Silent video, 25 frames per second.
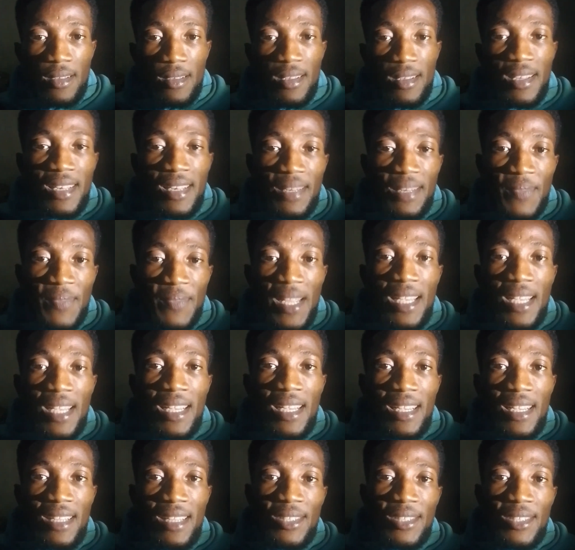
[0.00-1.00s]

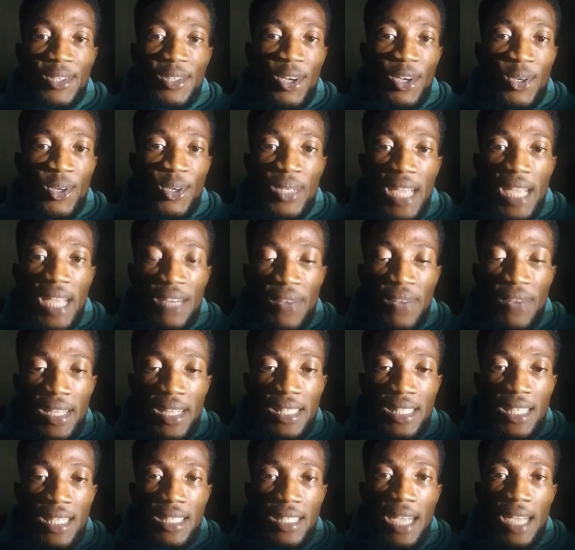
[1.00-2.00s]
You don't know the
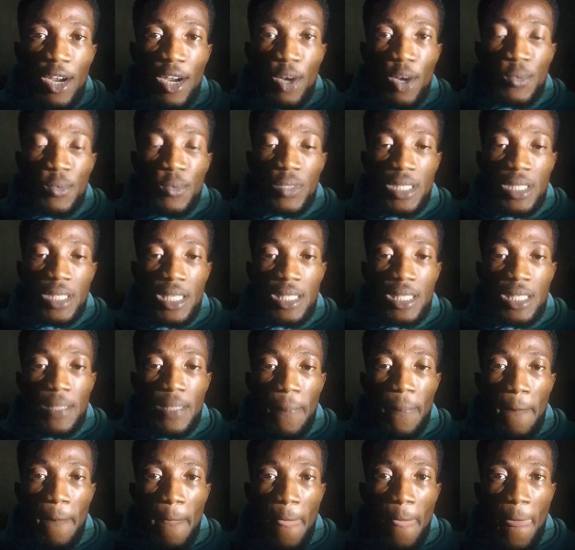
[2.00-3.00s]
advantage that comes with it.
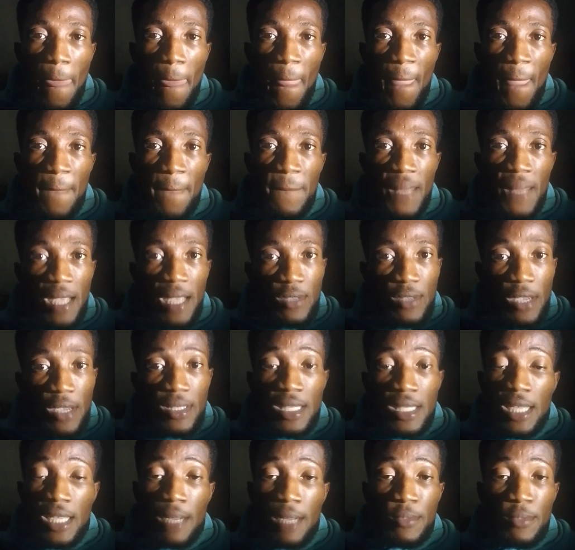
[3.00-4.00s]
That's why you
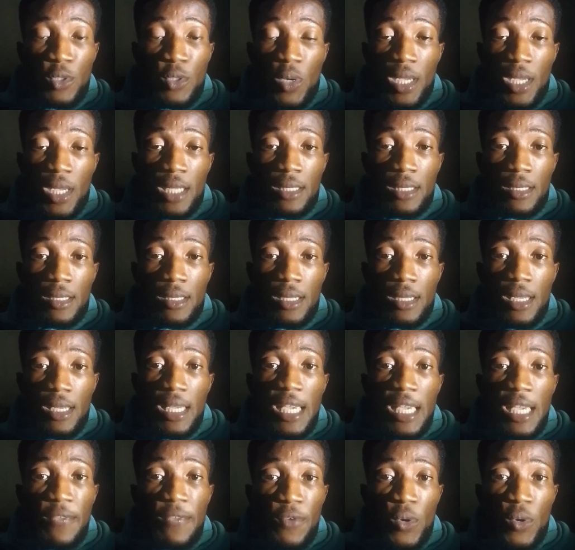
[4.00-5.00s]
think I'm joking.
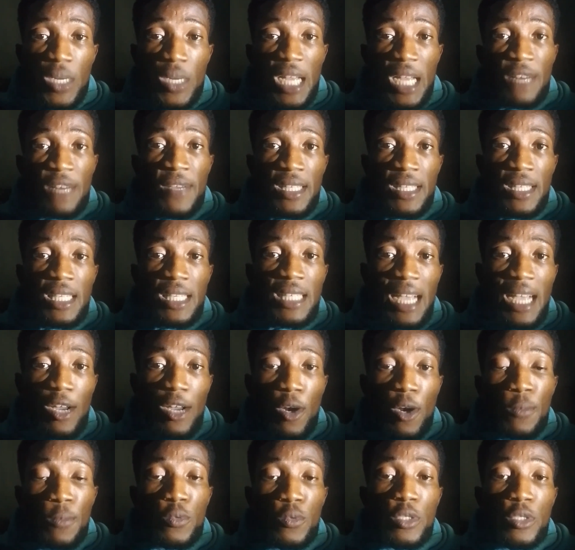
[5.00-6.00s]
If you know the advantage that
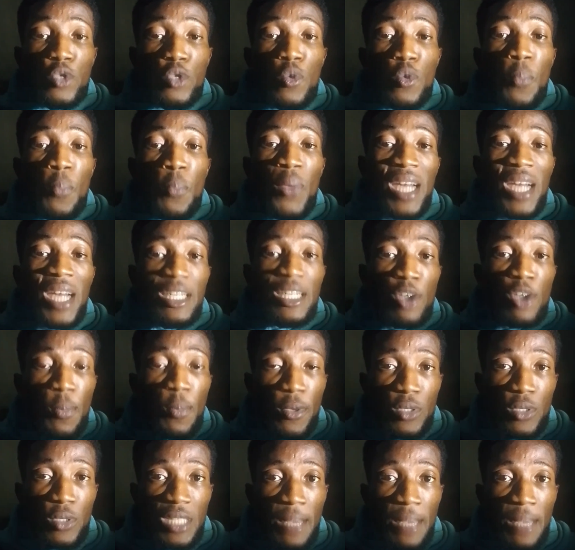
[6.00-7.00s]
comes with you branding up your
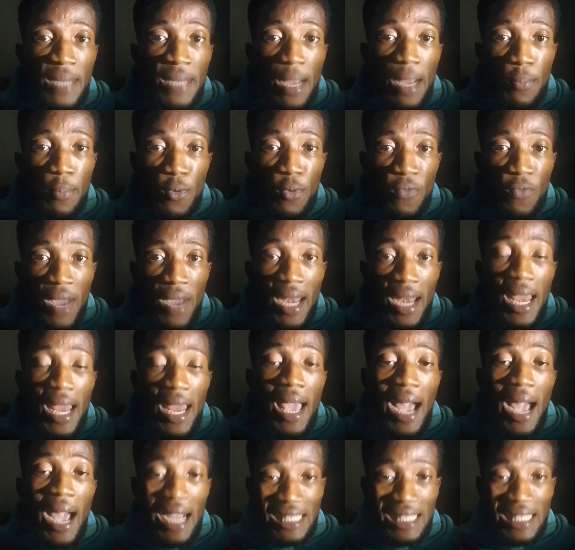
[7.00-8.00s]
social media profile
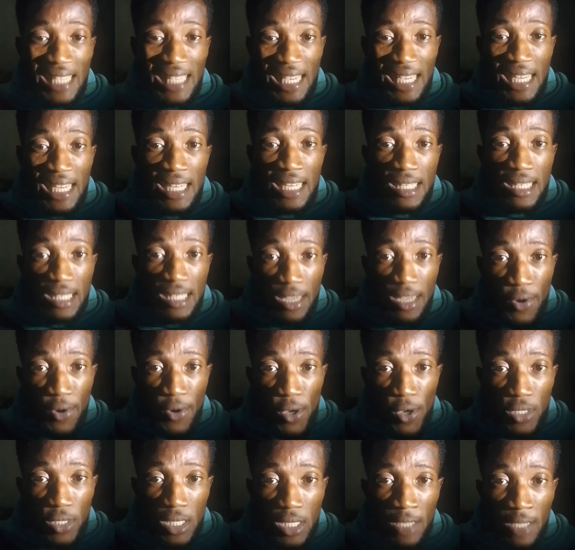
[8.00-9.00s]
and taking it
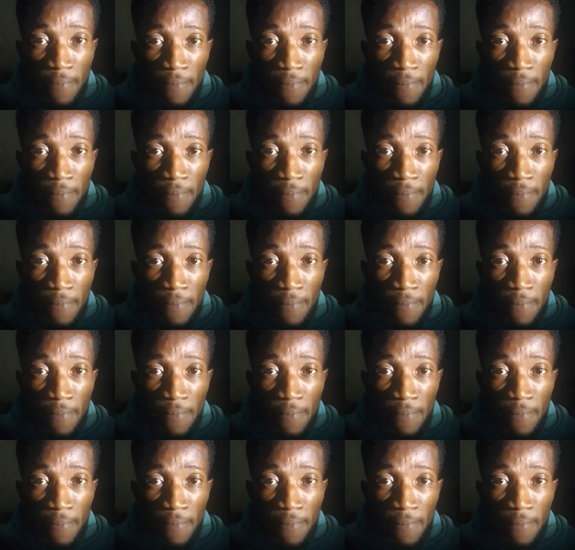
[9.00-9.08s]
serious,